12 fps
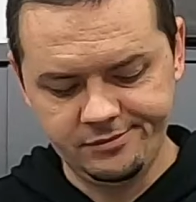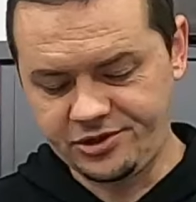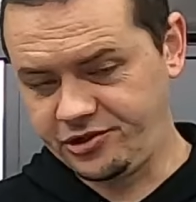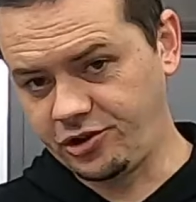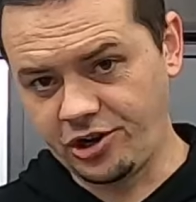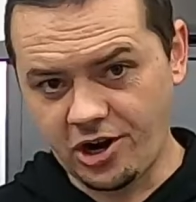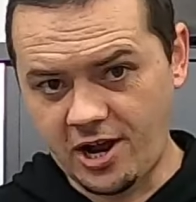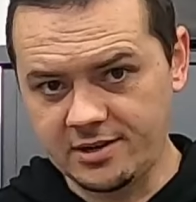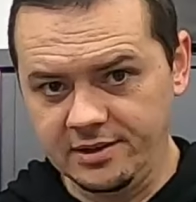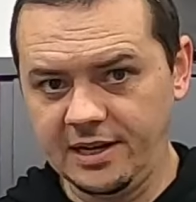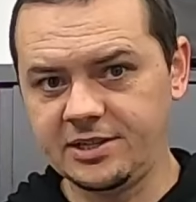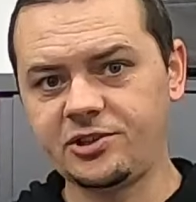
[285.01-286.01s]
Just turn it
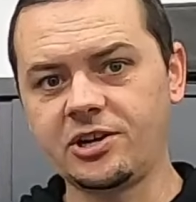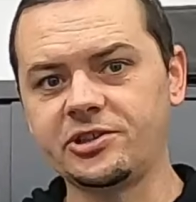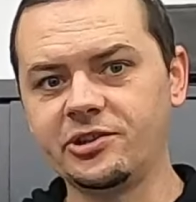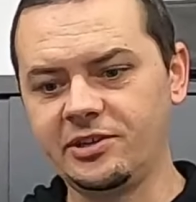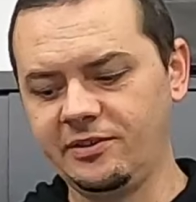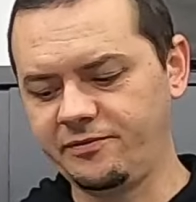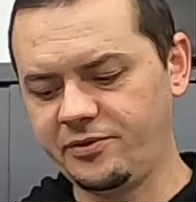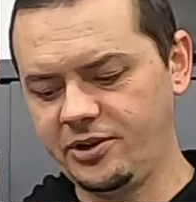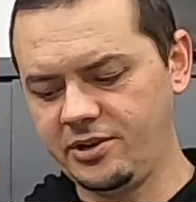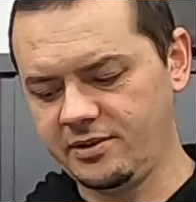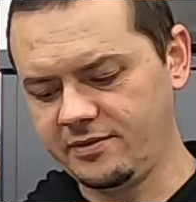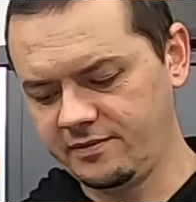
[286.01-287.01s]
on, it starts looking for
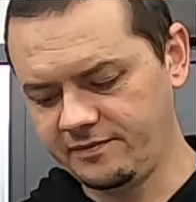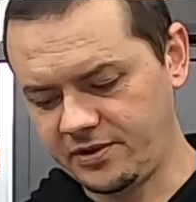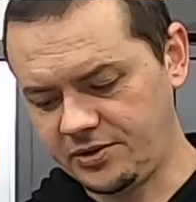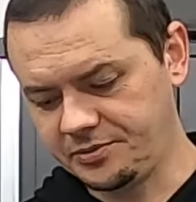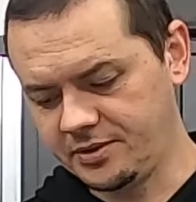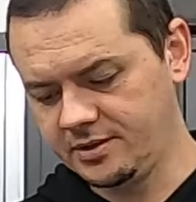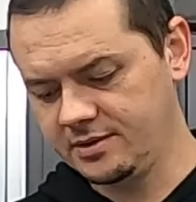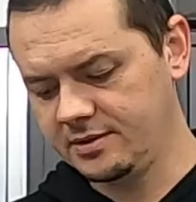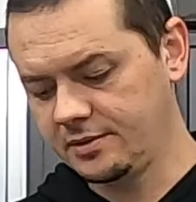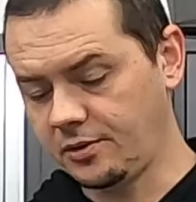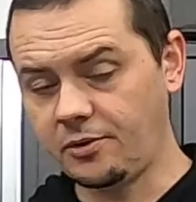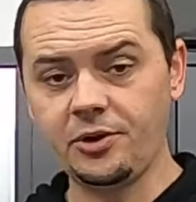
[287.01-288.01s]
your
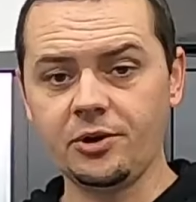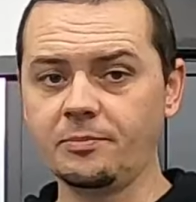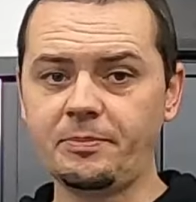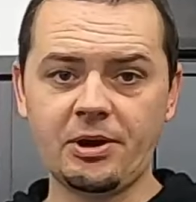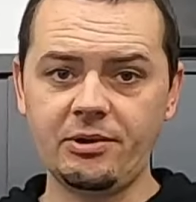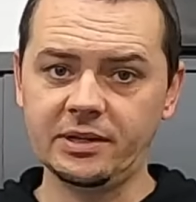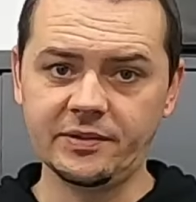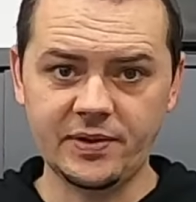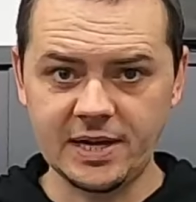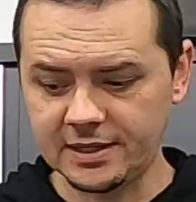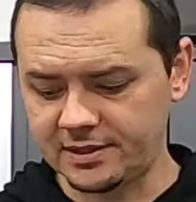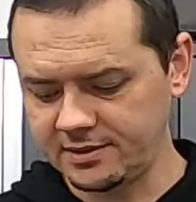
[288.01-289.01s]
phone or your pairing
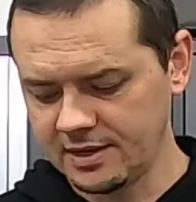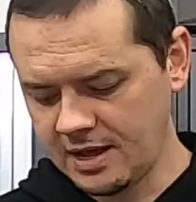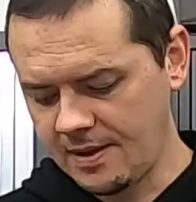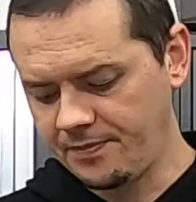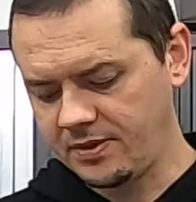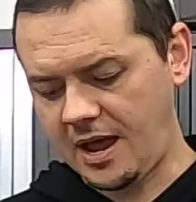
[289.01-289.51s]
device.